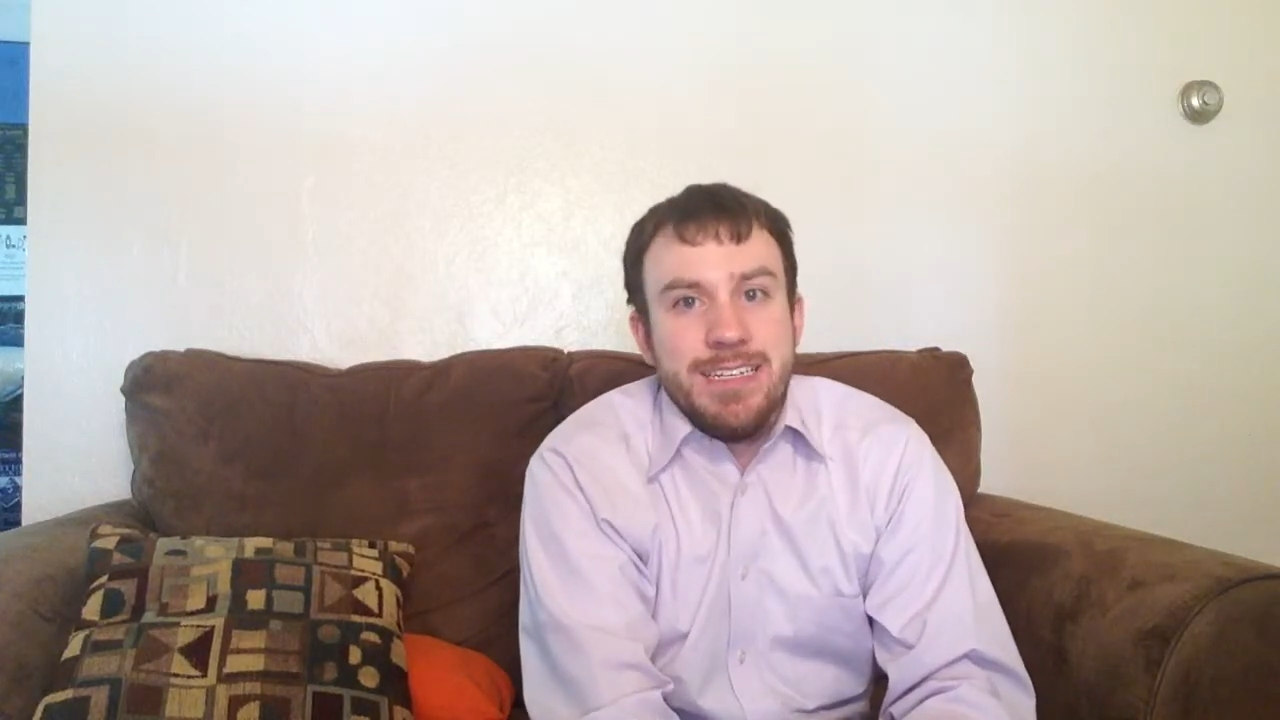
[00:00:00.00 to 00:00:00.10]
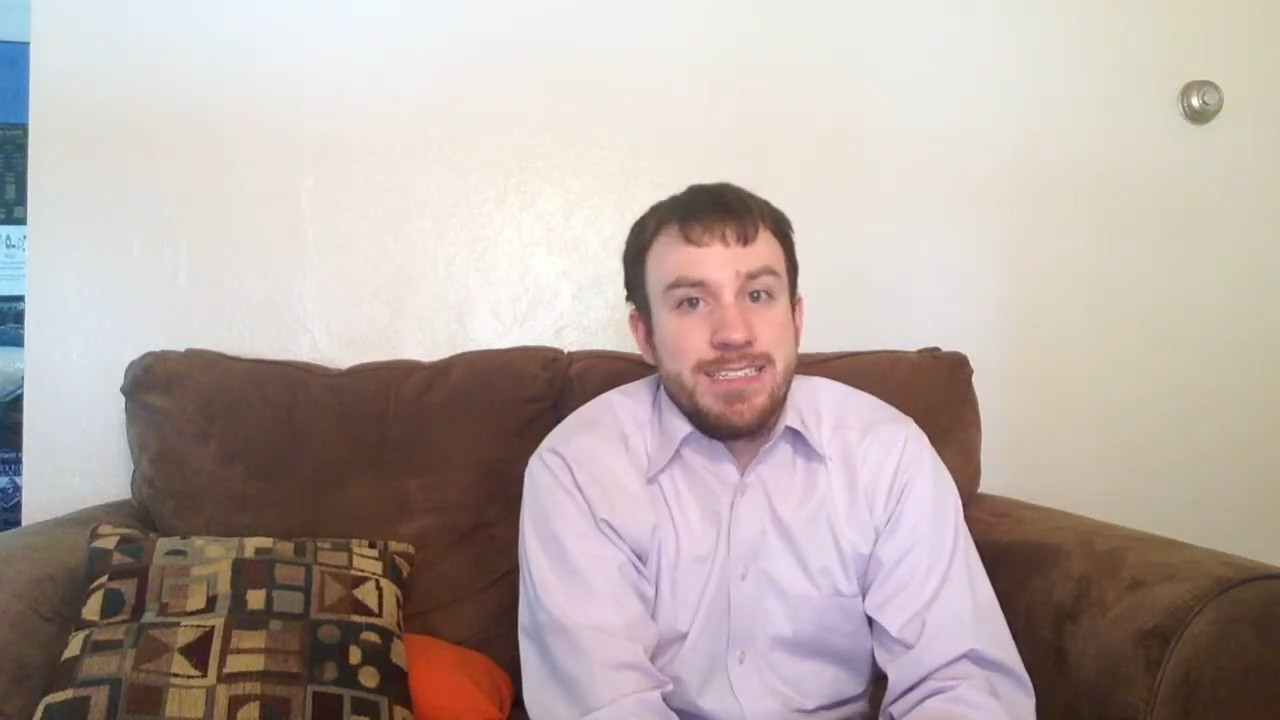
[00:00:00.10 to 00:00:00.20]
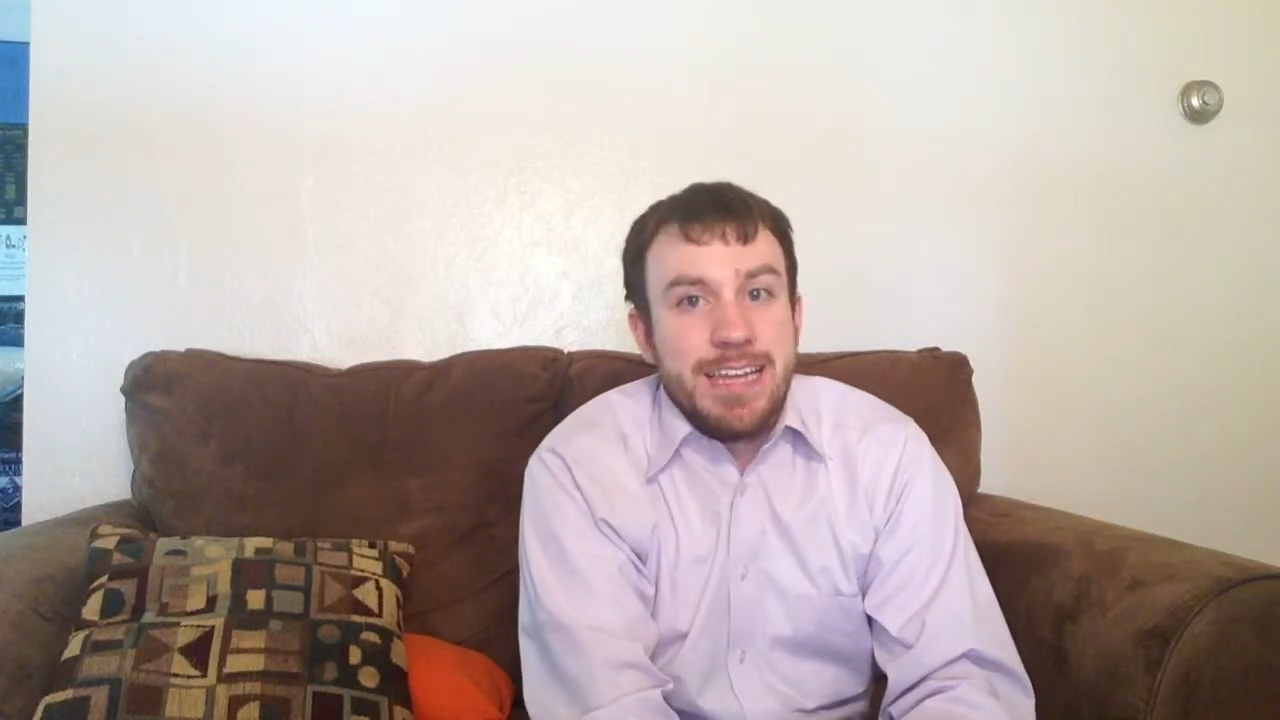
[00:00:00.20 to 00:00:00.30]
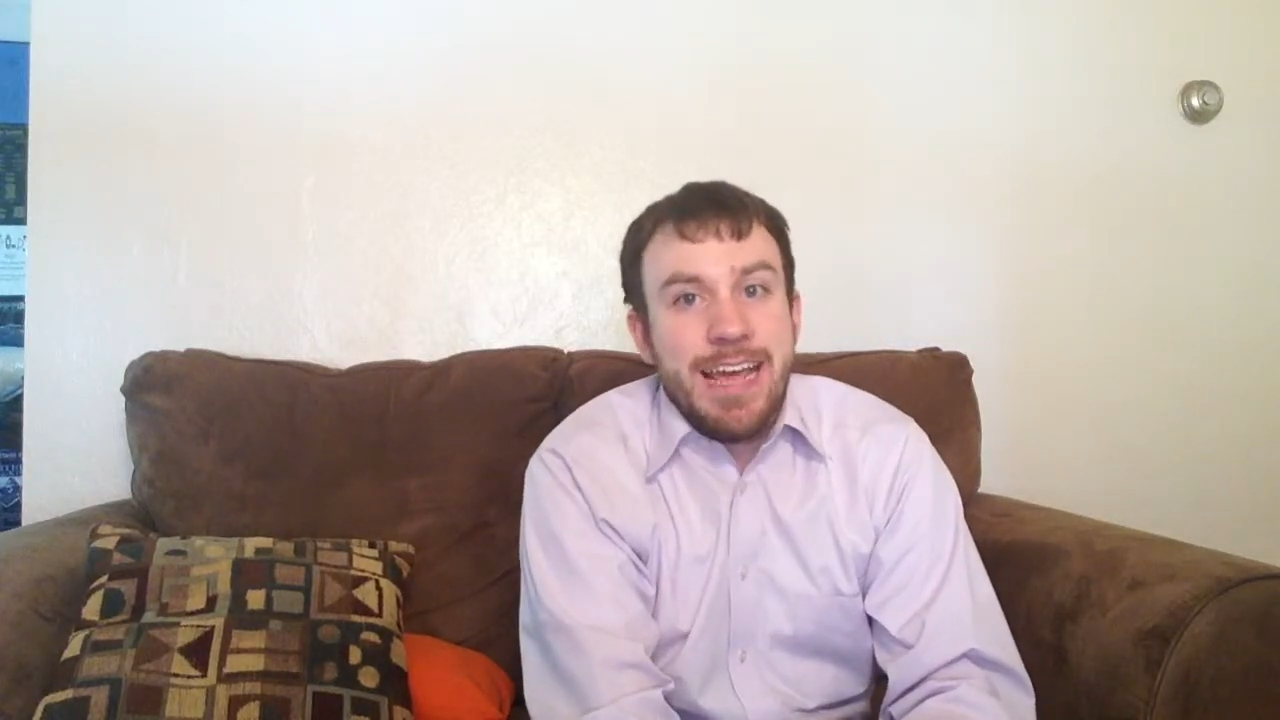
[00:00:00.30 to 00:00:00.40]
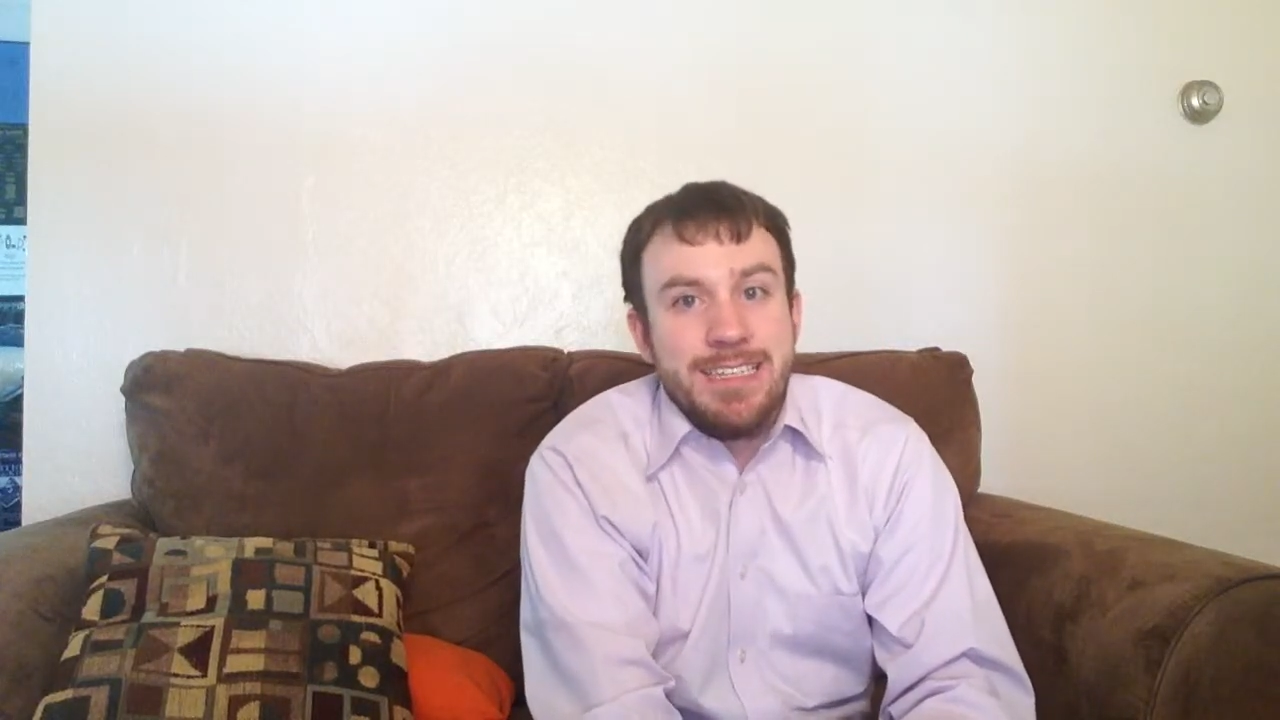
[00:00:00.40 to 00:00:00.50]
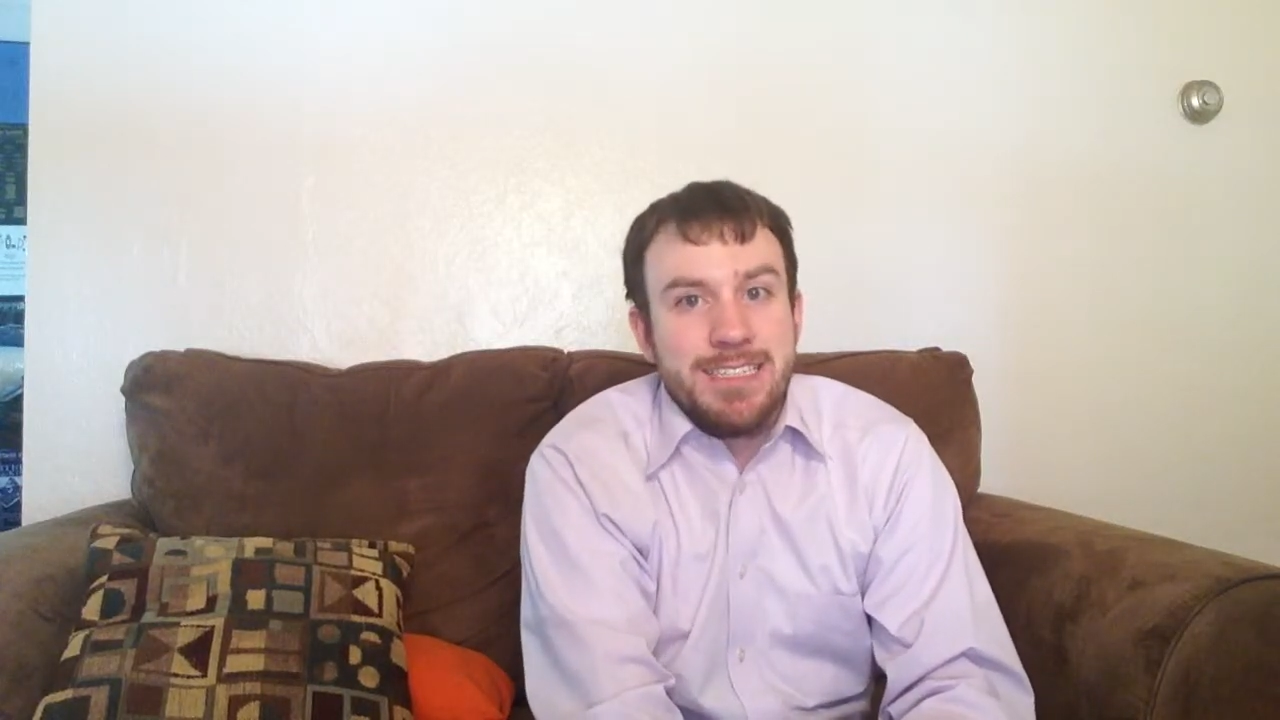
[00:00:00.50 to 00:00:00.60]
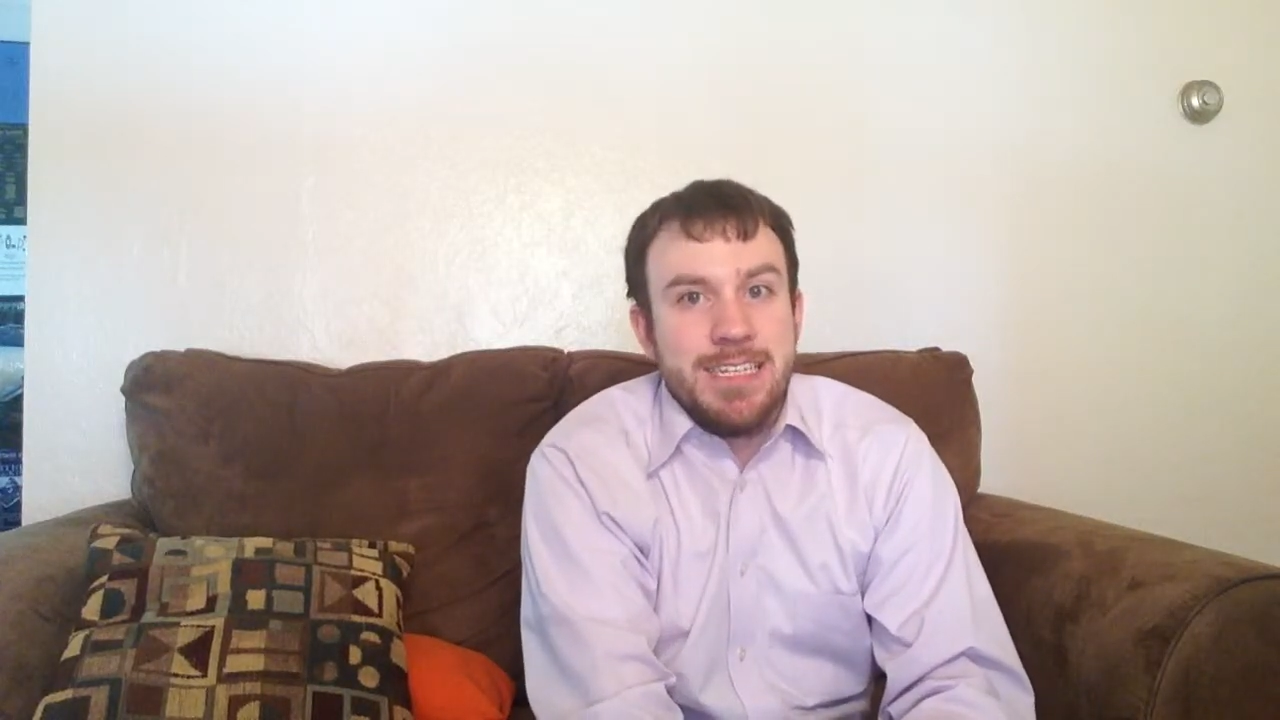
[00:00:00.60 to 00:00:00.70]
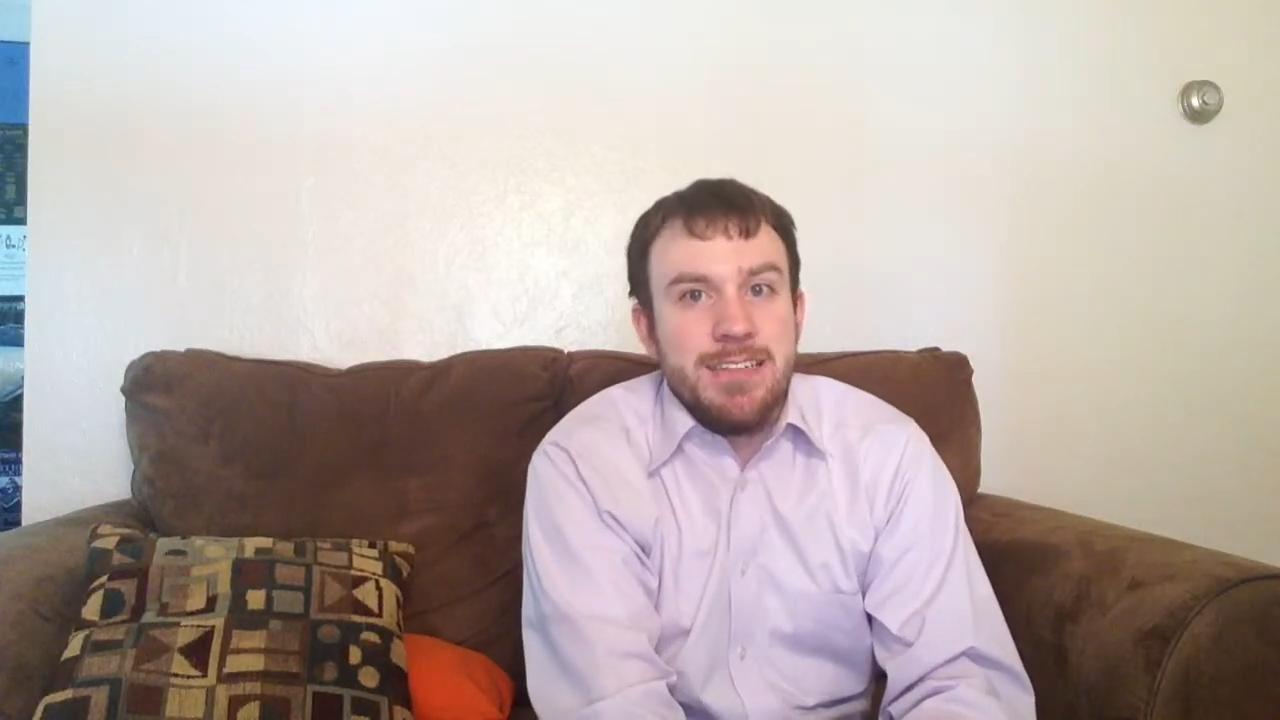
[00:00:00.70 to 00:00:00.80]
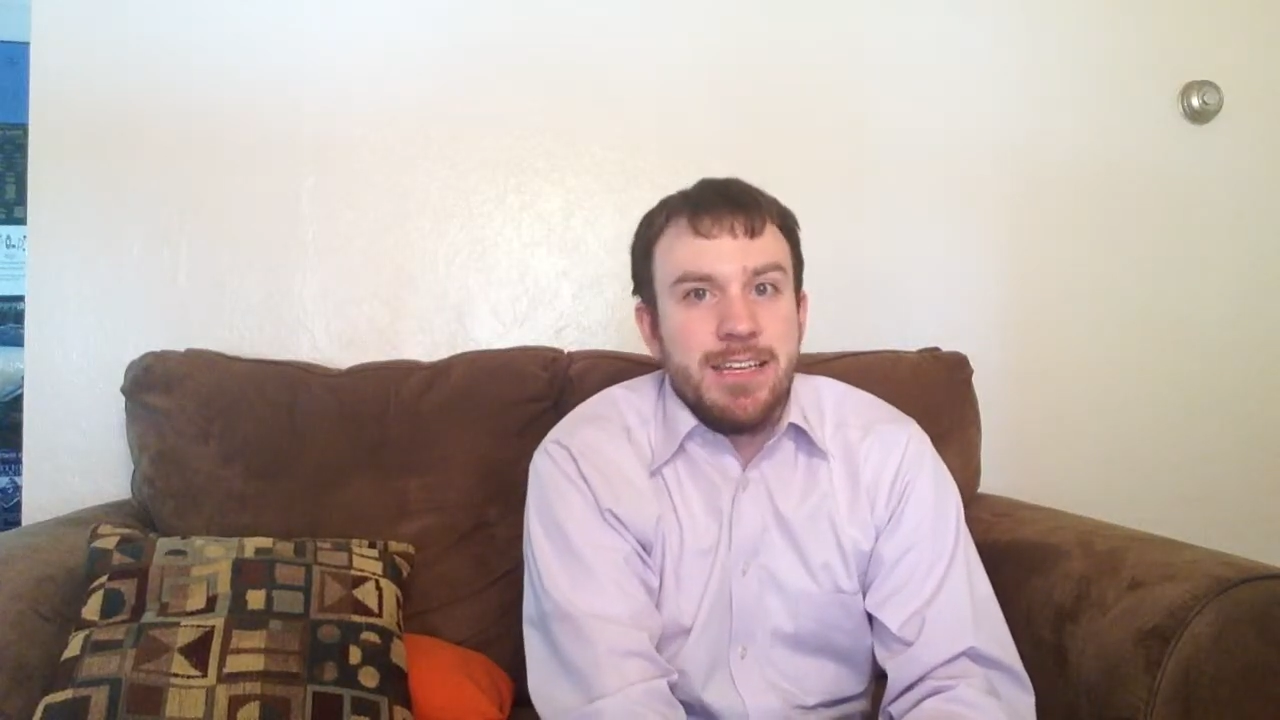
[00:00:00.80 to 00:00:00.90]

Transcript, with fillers: is Tasty